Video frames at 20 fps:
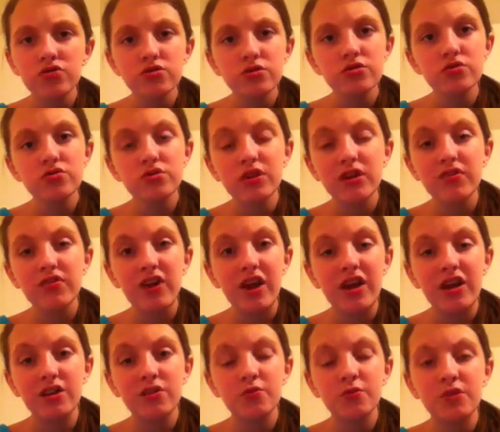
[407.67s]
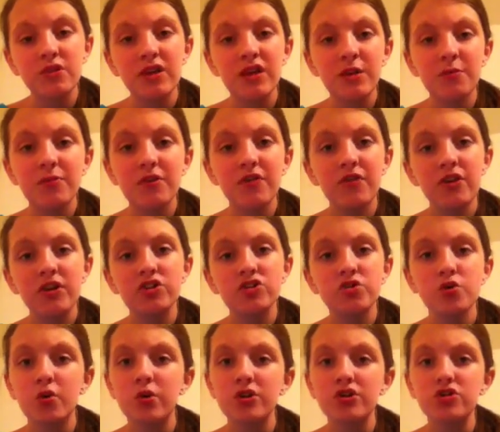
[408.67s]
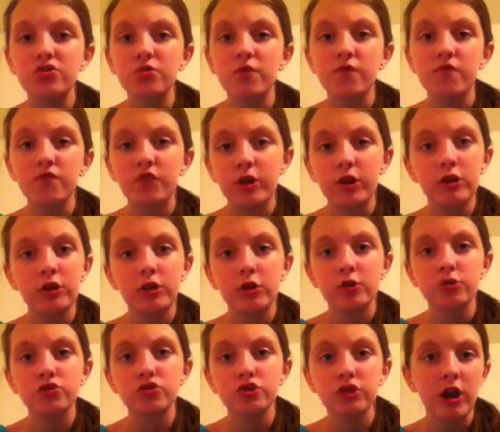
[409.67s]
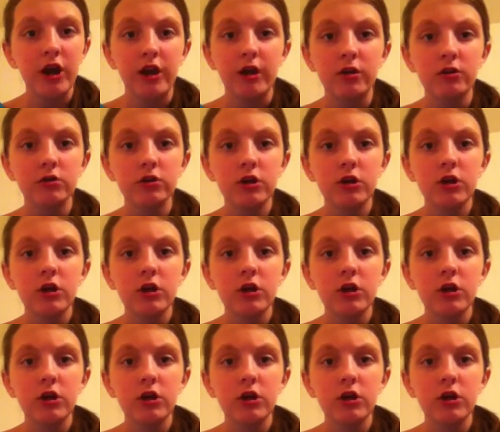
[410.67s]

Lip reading: Toy Story have to end with him giving his toys to a freaking little child?